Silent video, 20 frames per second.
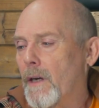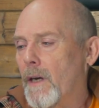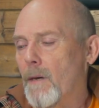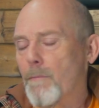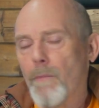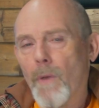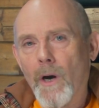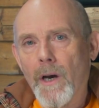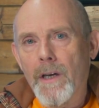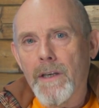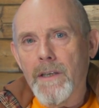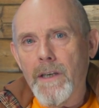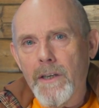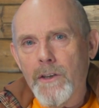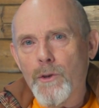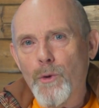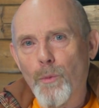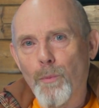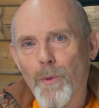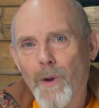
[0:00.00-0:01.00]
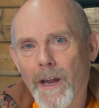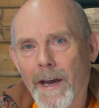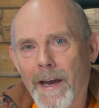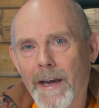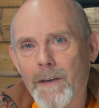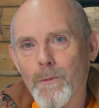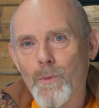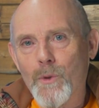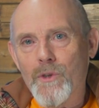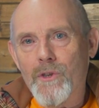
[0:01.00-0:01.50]
And my initial
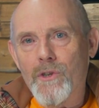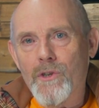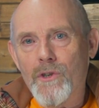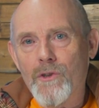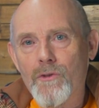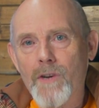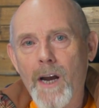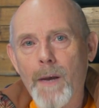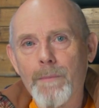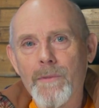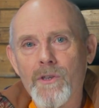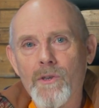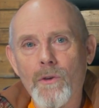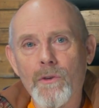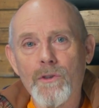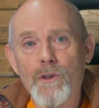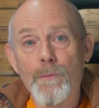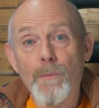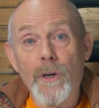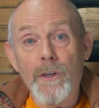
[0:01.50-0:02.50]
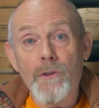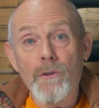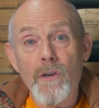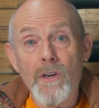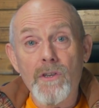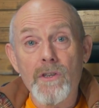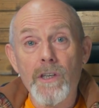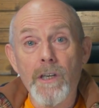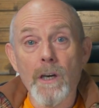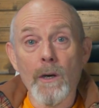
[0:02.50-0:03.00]
plan was to strap this onto my
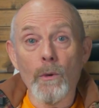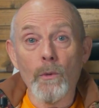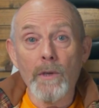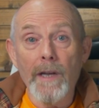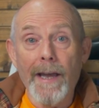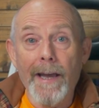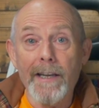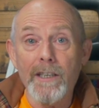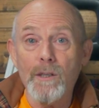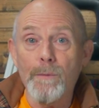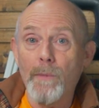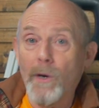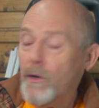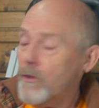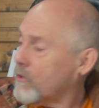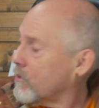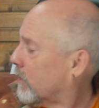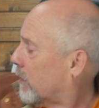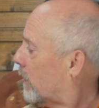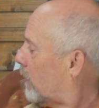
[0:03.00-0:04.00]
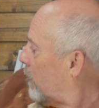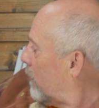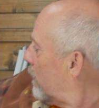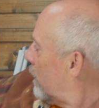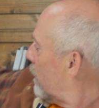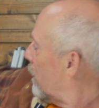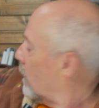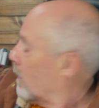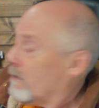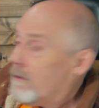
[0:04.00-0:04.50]
trusty old Atom RC
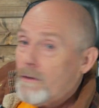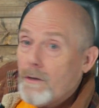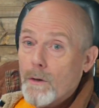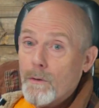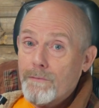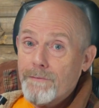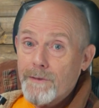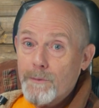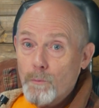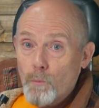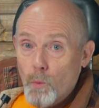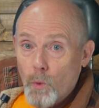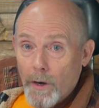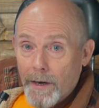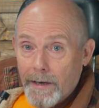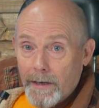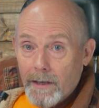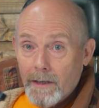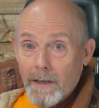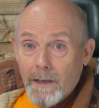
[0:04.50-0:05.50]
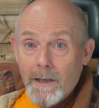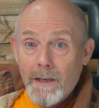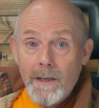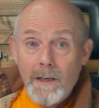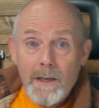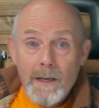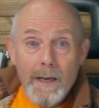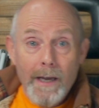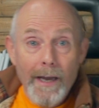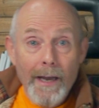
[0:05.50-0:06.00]
Dolphin wing
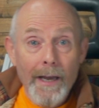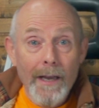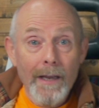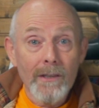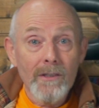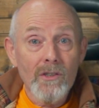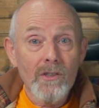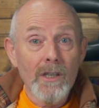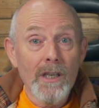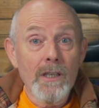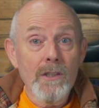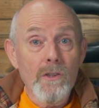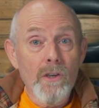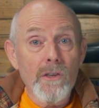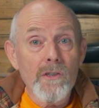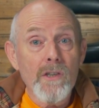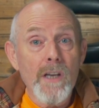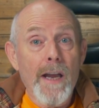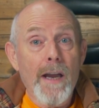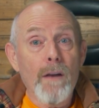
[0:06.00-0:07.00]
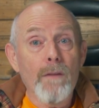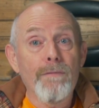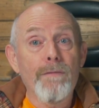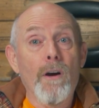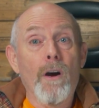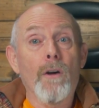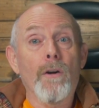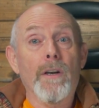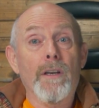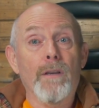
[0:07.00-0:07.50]
and see just how
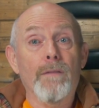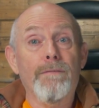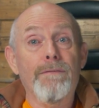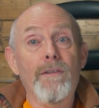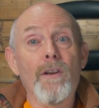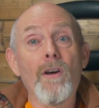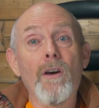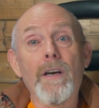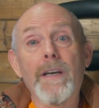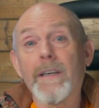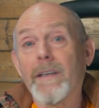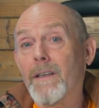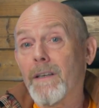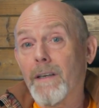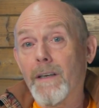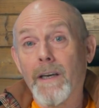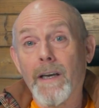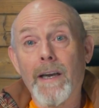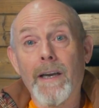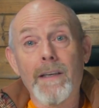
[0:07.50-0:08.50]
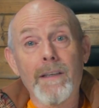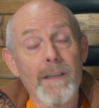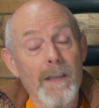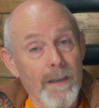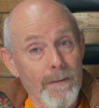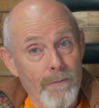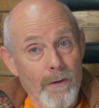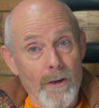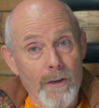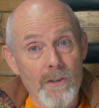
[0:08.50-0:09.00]
far I could fly and
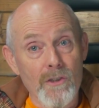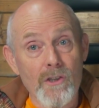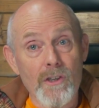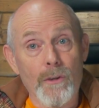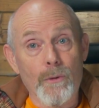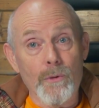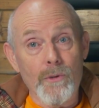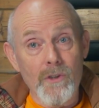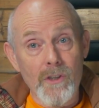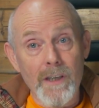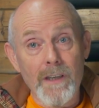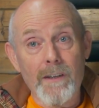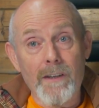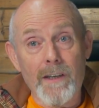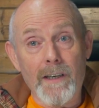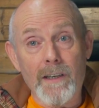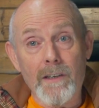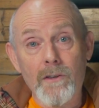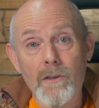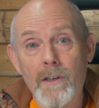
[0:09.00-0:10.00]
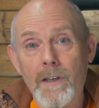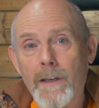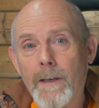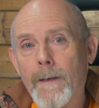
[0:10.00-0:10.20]
if I could still see things.